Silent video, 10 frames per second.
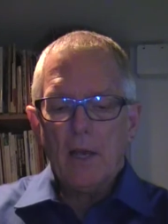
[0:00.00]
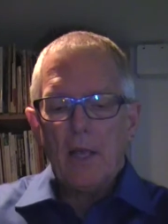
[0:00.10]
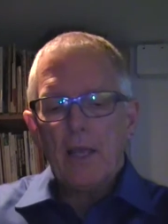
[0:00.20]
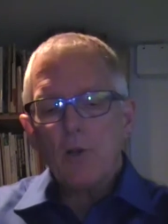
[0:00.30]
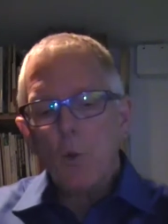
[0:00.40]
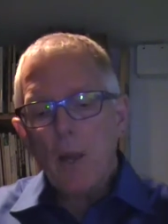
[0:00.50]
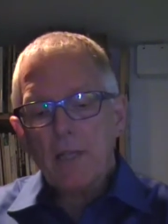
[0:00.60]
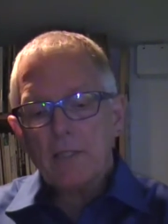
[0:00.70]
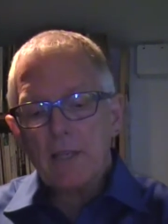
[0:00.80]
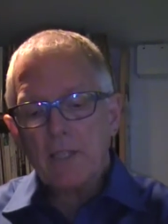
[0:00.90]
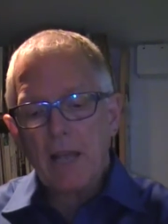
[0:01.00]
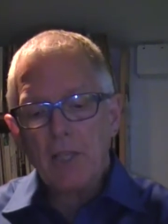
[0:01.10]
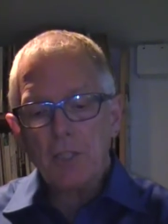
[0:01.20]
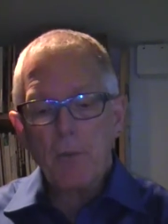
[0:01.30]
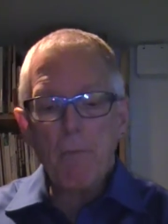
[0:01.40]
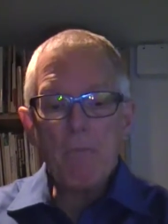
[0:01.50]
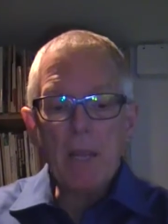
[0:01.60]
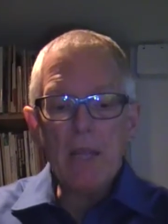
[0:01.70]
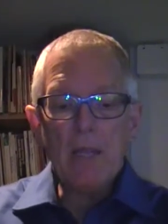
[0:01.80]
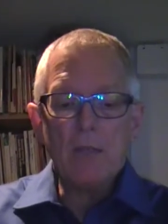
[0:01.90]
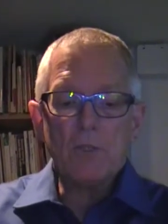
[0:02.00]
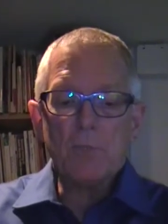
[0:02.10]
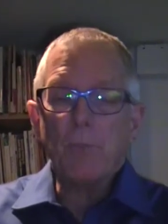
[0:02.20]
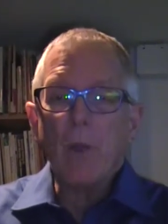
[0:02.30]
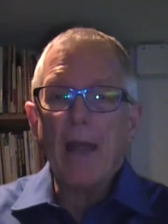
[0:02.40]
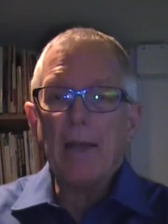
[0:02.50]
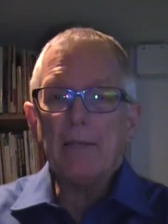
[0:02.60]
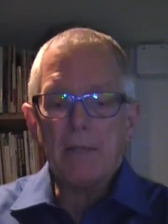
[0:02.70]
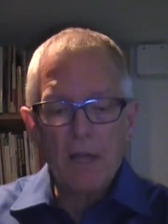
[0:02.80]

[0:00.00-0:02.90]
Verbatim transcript: In quick succession, beans, bread,